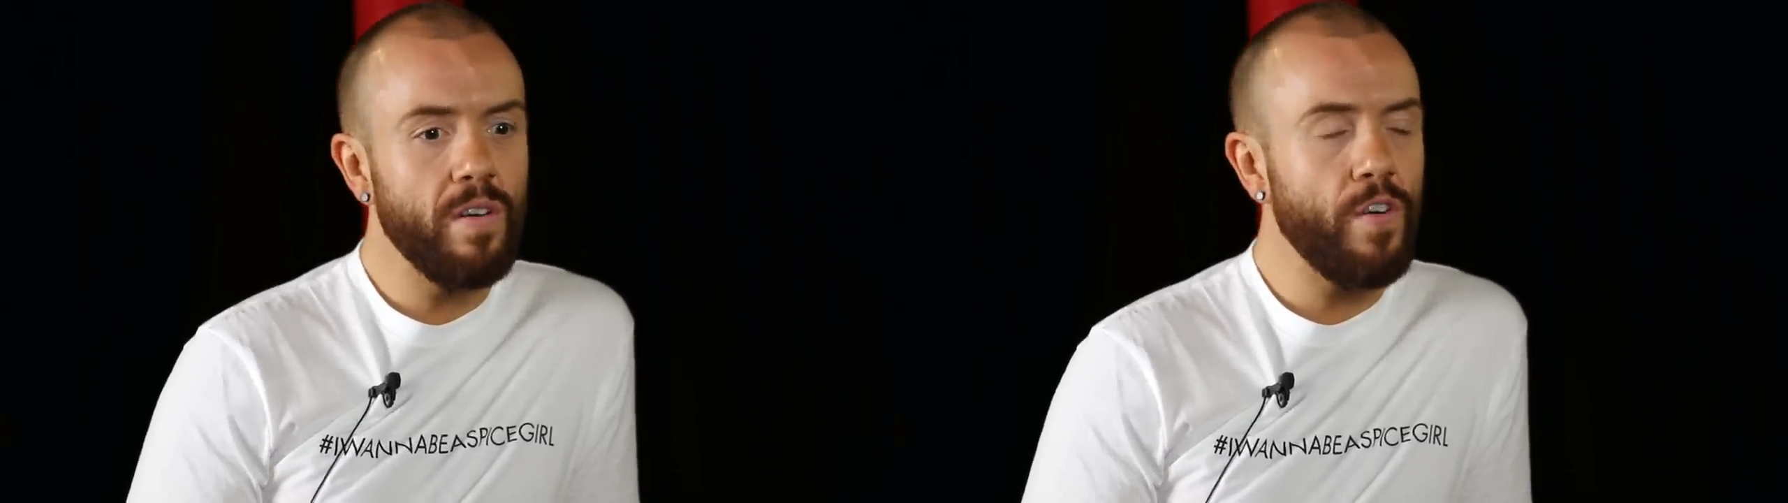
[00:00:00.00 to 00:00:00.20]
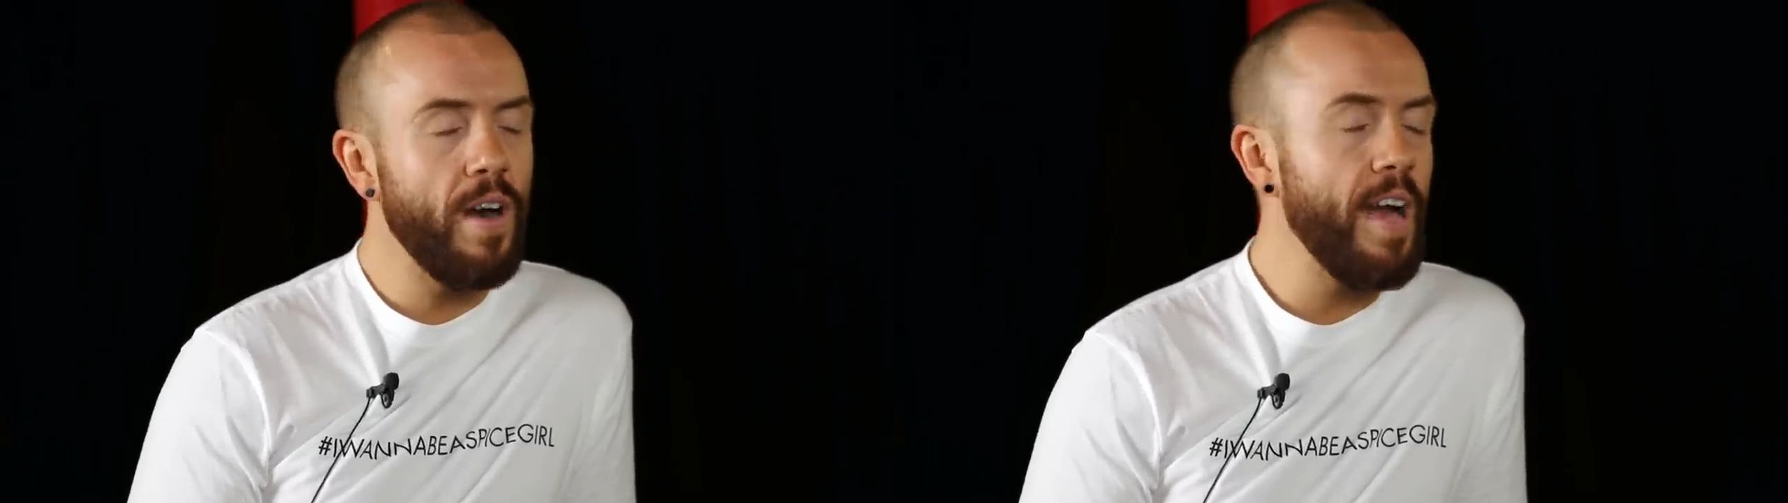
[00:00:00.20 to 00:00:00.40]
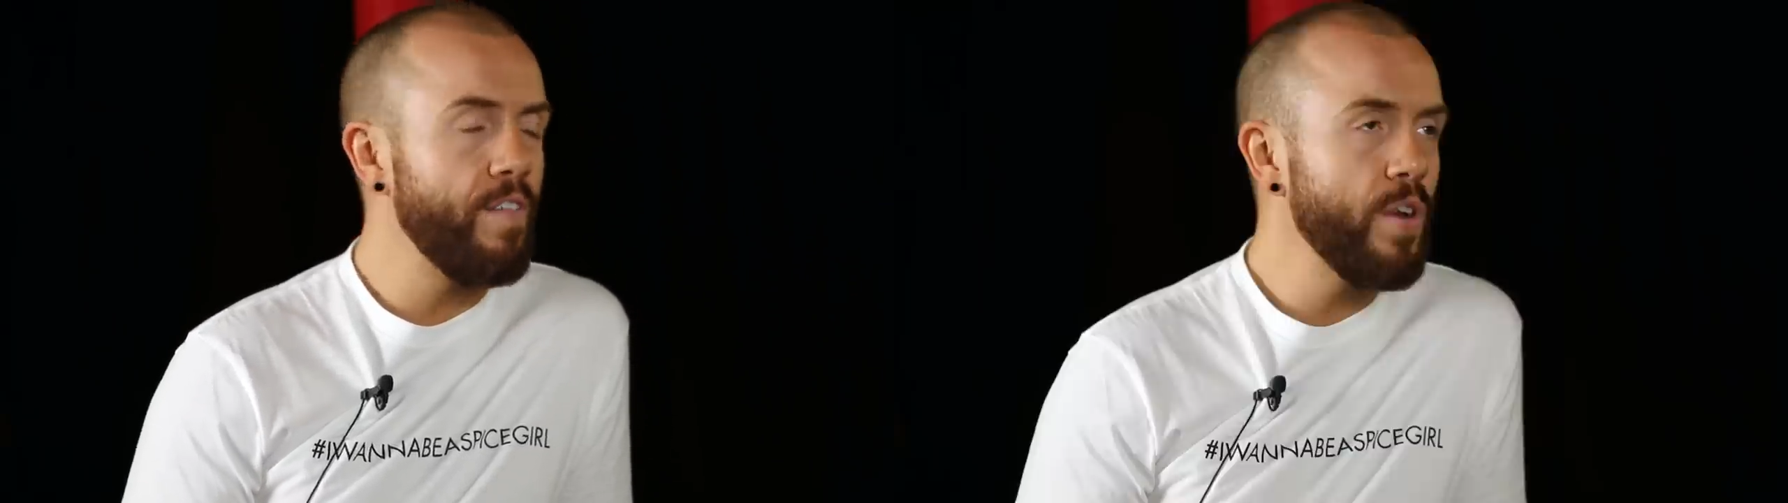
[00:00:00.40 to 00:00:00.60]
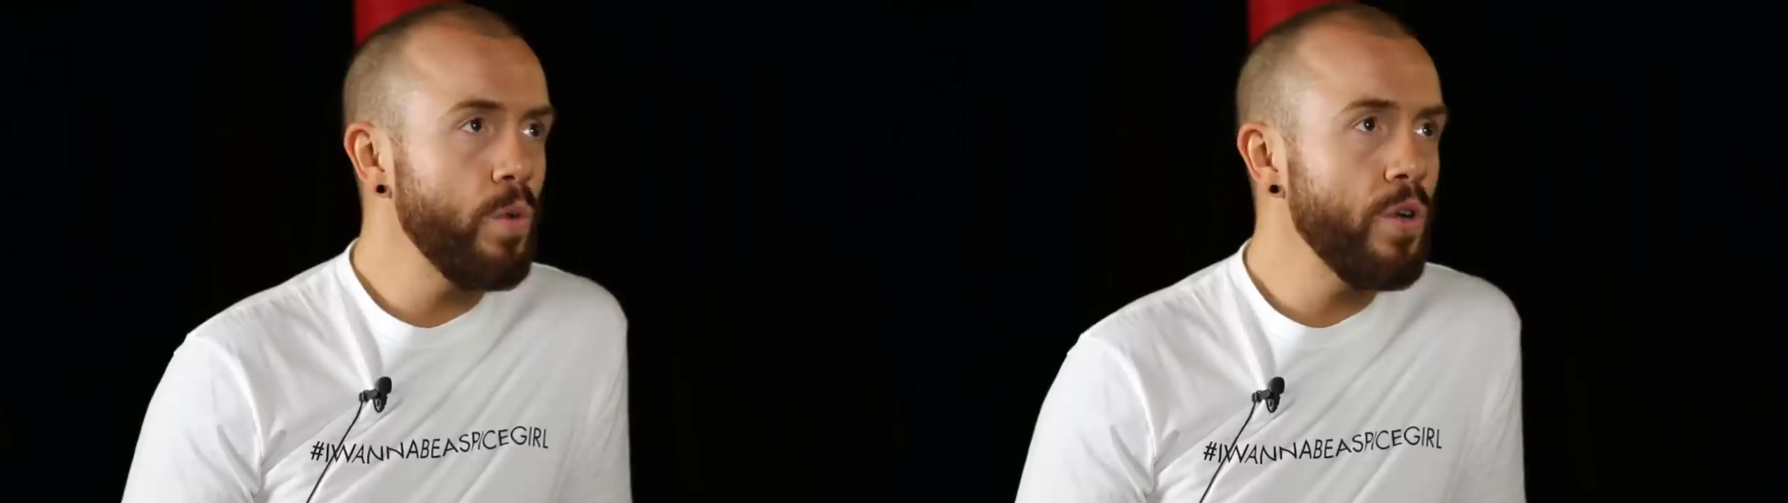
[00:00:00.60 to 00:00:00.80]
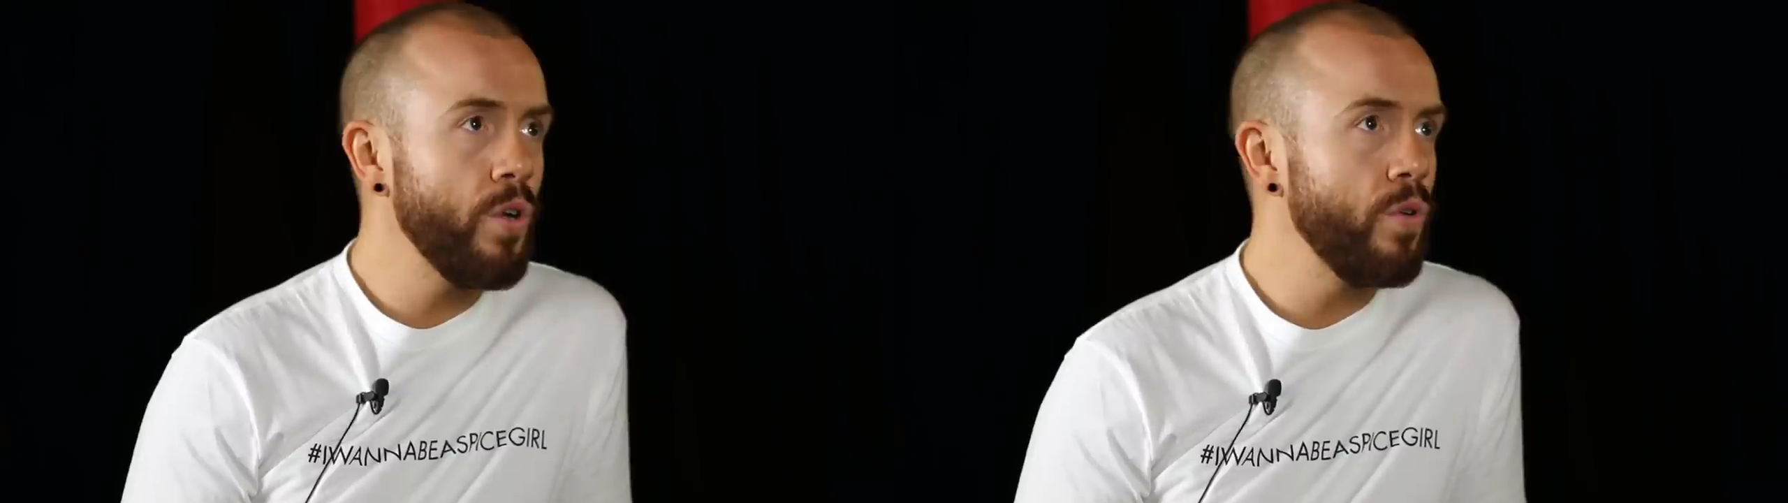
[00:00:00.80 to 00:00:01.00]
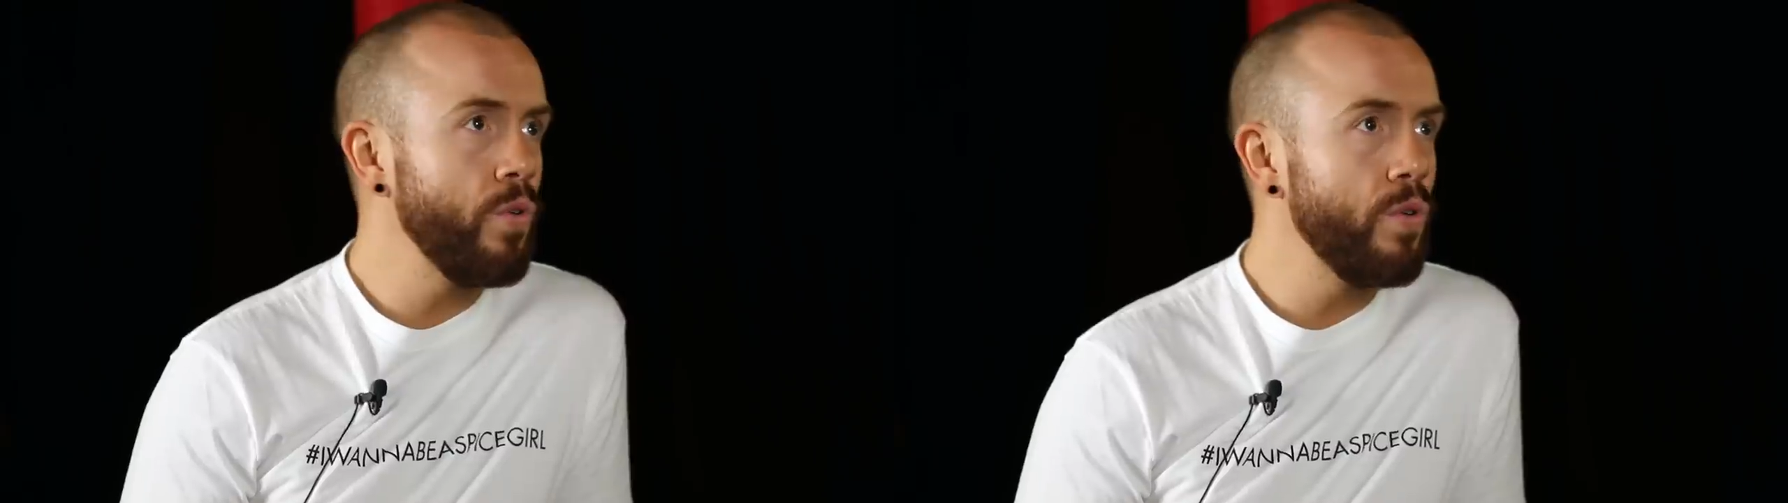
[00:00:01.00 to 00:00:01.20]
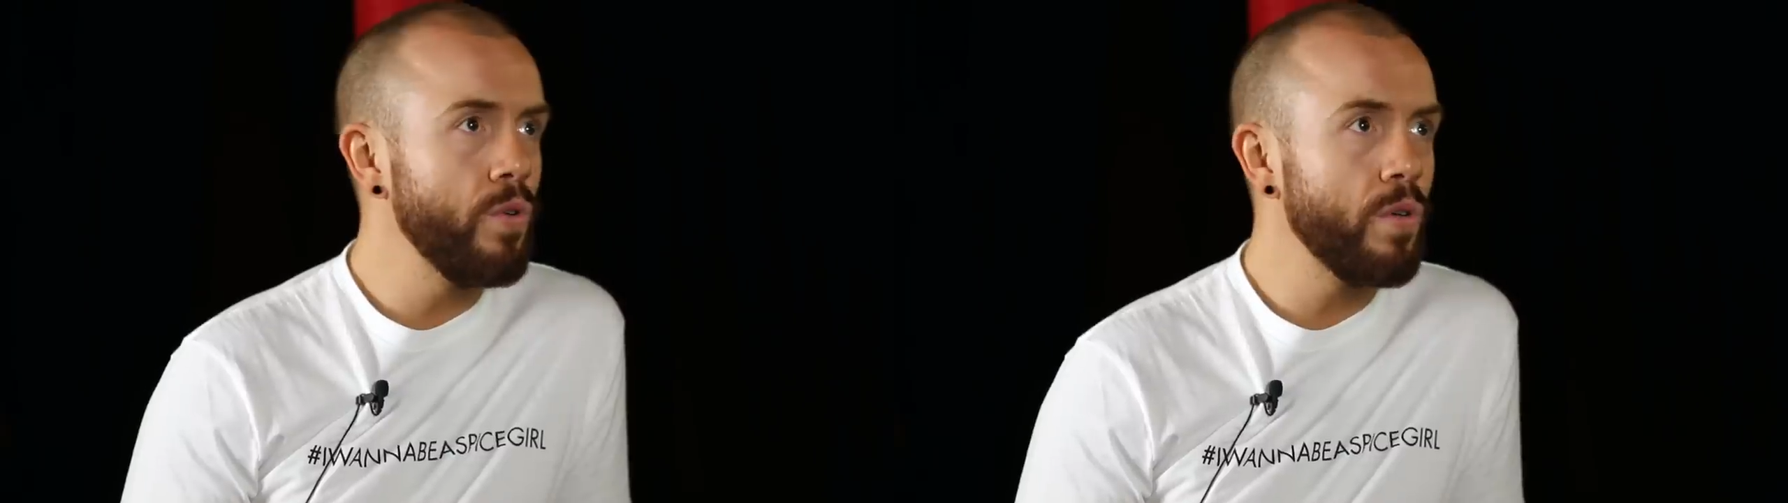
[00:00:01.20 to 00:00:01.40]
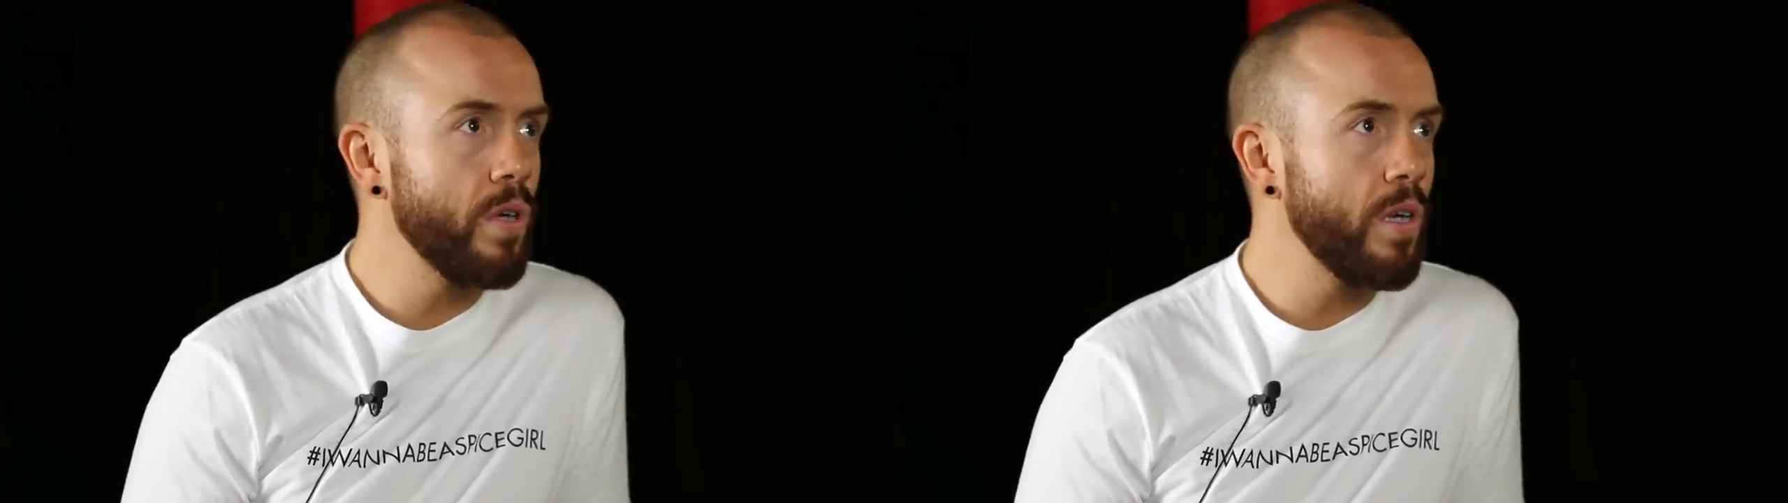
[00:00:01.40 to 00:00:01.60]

for everyone who,